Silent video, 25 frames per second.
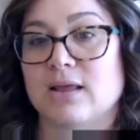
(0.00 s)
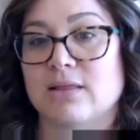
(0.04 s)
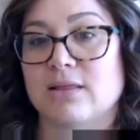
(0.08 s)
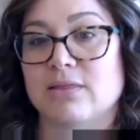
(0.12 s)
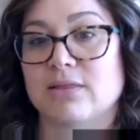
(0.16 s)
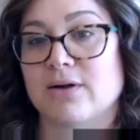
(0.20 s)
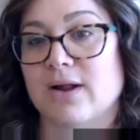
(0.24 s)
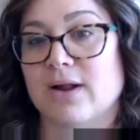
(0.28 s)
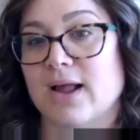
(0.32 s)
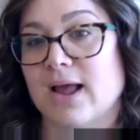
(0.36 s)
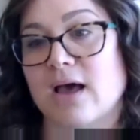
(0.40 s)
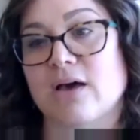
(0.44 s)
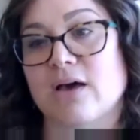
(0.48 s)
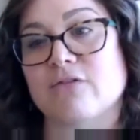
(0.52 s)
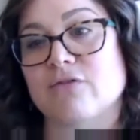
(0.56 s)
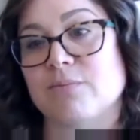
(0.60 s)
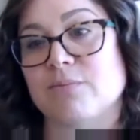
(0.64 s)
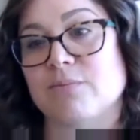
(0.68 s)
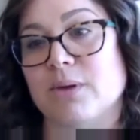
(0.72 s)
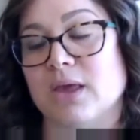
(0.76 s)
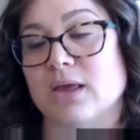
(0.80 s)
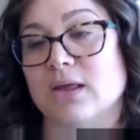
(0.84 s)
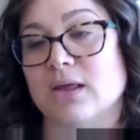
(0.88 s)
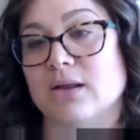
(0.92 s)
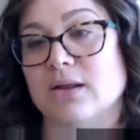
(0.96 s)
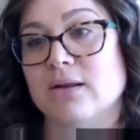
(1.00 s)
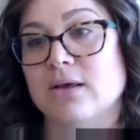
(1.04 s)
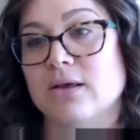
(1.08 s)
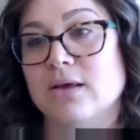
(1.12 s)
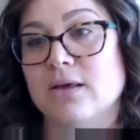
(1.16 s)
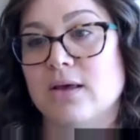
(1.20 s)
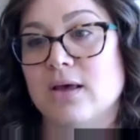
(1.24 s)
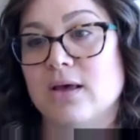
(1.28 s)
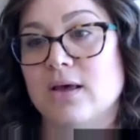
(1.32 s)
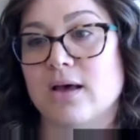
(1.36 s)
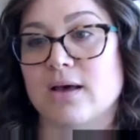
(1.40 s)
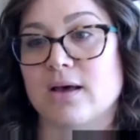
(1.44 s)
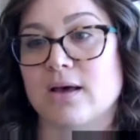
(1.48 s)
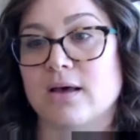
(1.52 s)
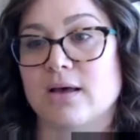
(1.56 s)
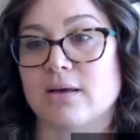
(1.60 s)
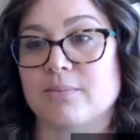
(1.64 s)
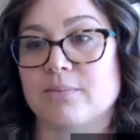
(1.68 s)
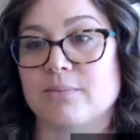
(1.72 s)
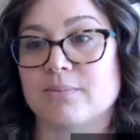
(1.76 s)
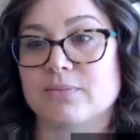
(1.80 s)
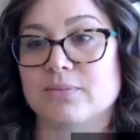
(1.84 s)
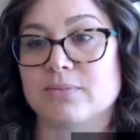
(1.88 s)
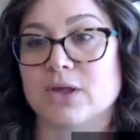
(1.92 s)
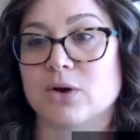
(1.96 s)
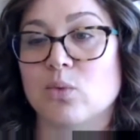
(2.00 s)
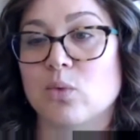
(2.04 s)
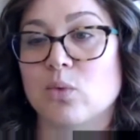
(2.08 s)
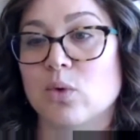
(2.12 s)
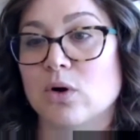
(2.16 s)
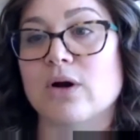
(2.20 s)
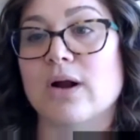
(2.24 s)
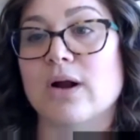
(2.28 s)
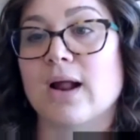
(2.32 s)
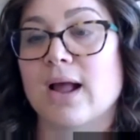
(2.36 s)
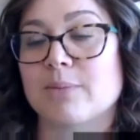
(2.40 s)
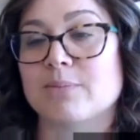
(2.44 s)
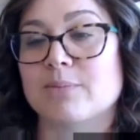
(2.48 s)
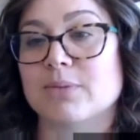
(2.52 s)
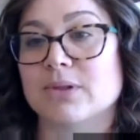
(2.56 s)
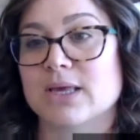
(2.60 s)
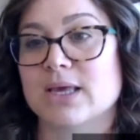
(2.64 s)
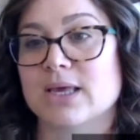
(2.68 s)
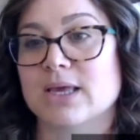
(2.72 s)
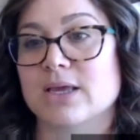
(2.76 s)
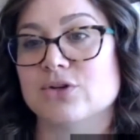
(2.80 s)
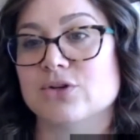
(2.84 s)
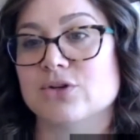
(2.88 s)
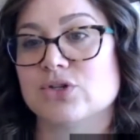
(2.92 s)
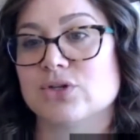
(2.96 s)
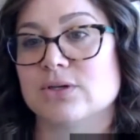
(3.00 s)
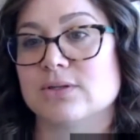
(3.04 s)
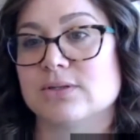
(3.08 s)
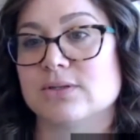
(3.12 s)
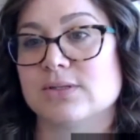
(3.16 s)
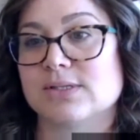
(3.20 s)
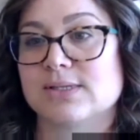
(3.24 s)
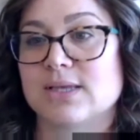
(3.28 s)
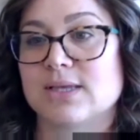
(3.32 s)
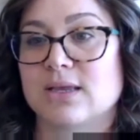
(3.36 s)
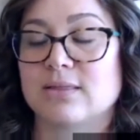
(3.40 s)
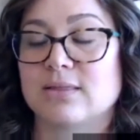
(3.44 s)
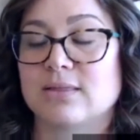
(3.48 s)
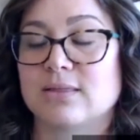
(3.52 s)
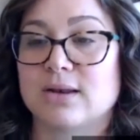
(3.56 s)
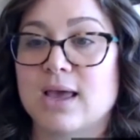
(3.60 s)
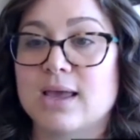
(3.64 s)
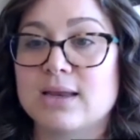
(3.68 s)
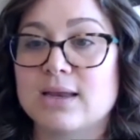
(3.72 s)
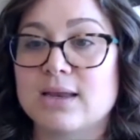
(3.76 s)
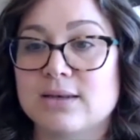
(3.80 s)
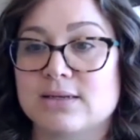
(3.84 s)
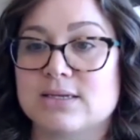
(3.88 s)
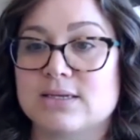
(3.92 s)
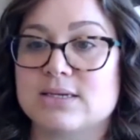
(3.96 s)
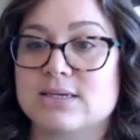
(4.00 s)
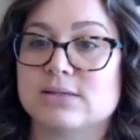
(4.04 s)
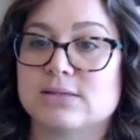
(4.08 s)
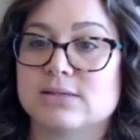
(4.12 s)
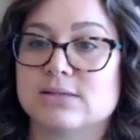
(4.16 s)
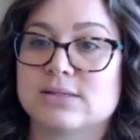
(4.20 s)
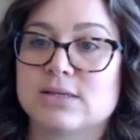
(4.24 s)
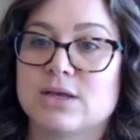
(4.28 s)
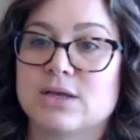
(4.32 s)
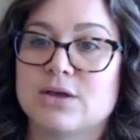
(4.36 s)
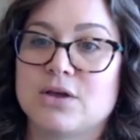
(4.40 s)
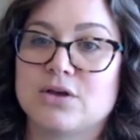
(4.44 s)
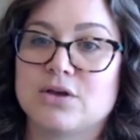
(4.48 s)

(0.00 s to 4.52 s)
and there were applications in the 90s